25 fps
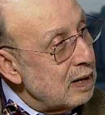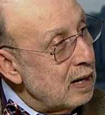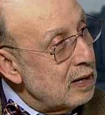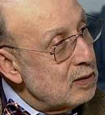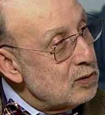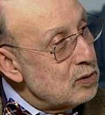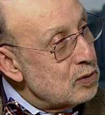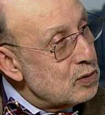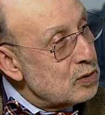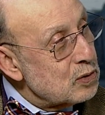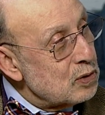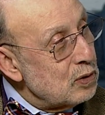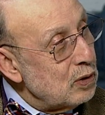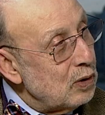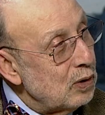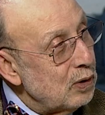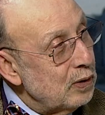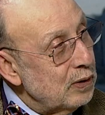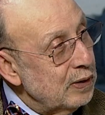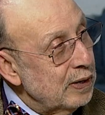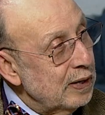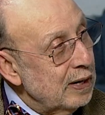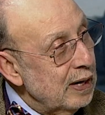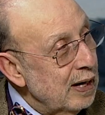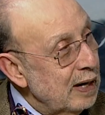And so on,
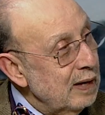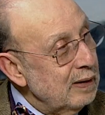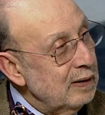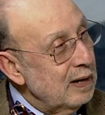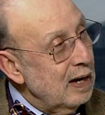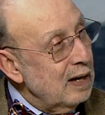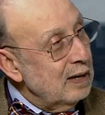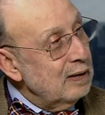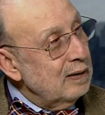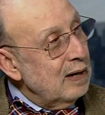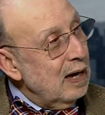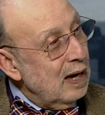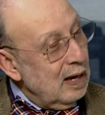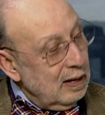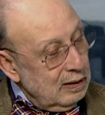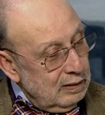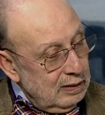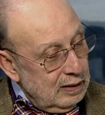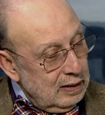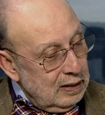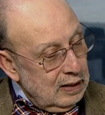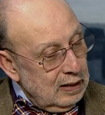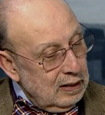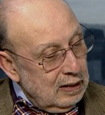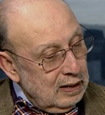and
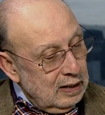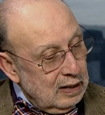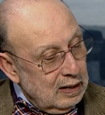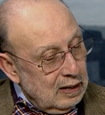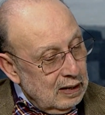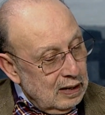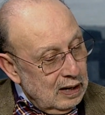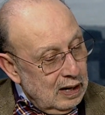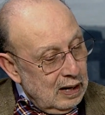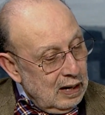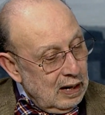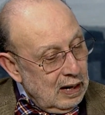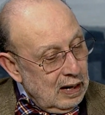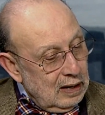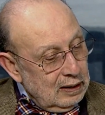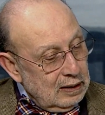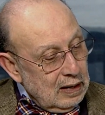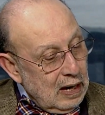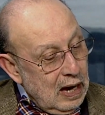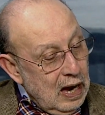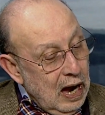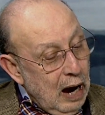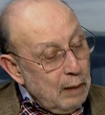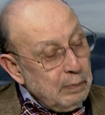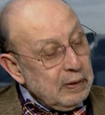he.
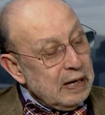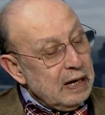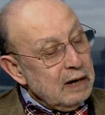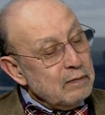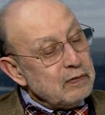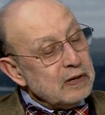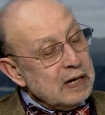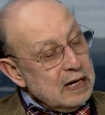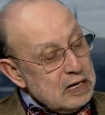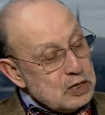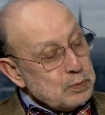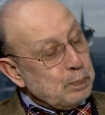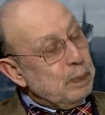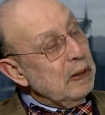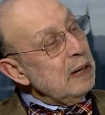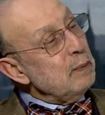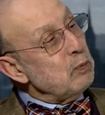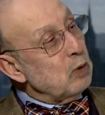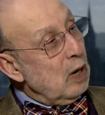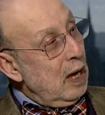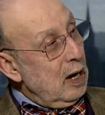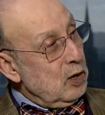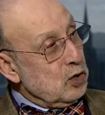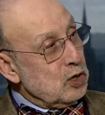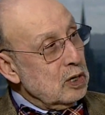I mean, even his
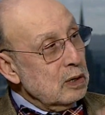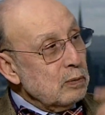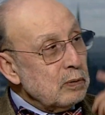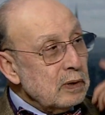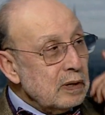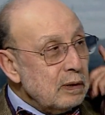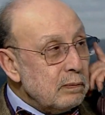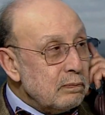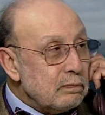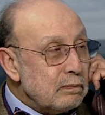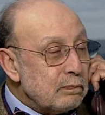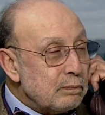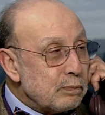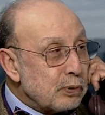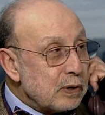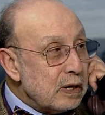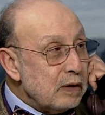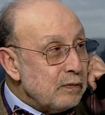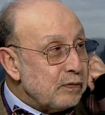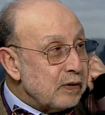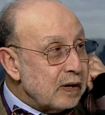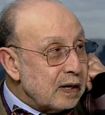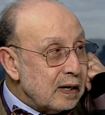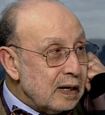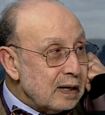people actually, when
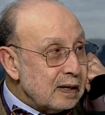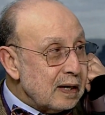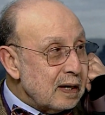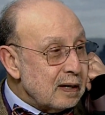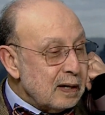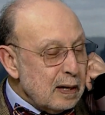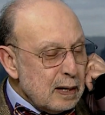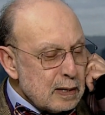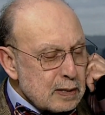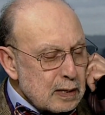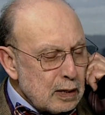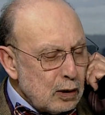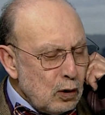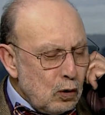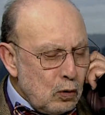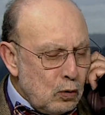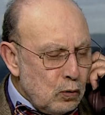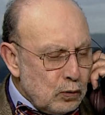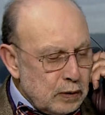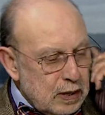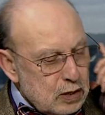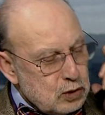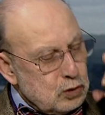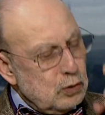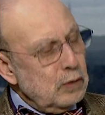briefing it, and they said, "Oh,
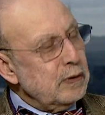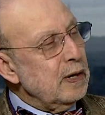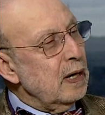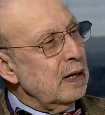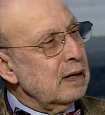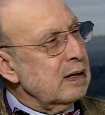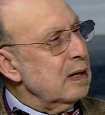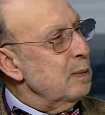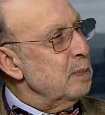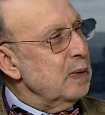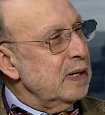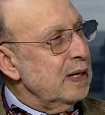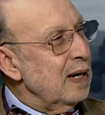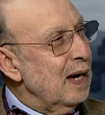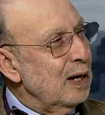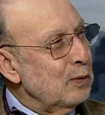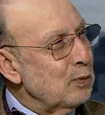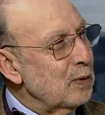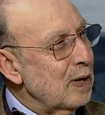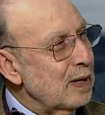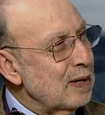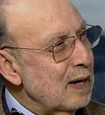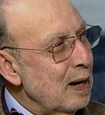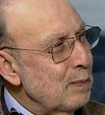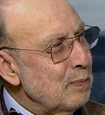that's not the agreement he had
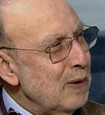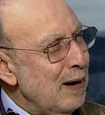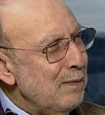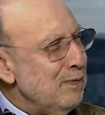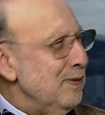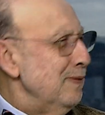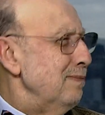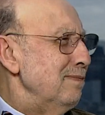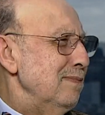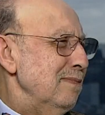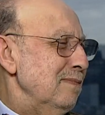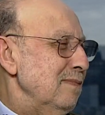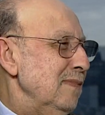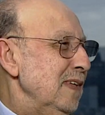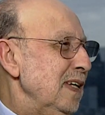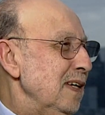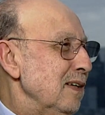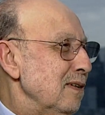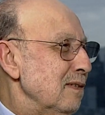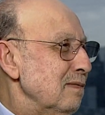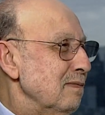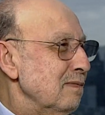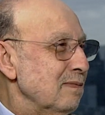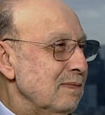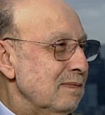with the family." I mean, you know,
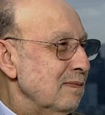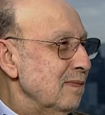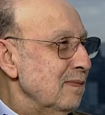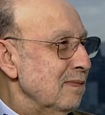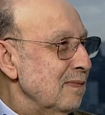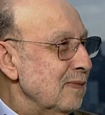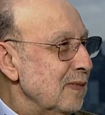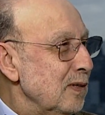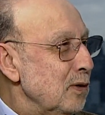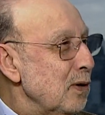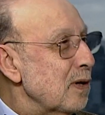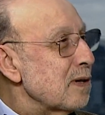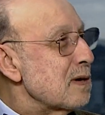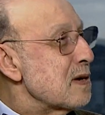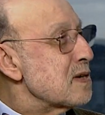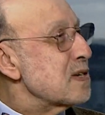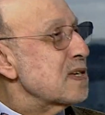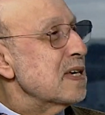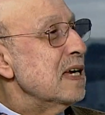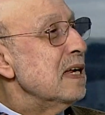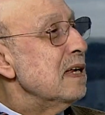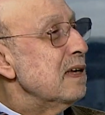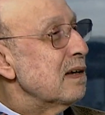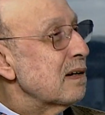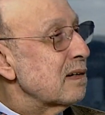you are a
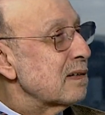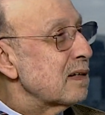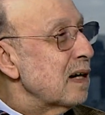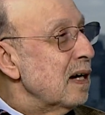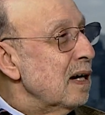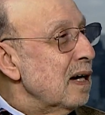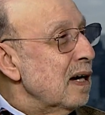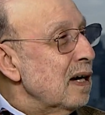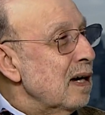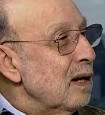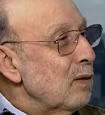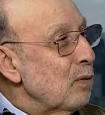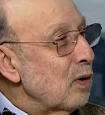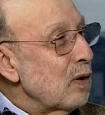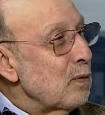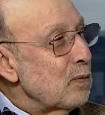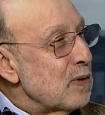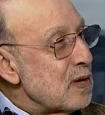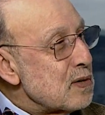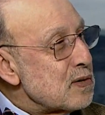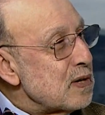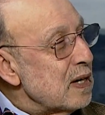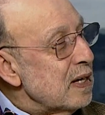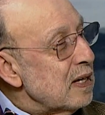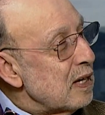senior. One of the
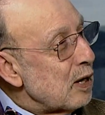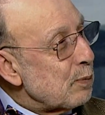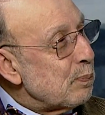senior.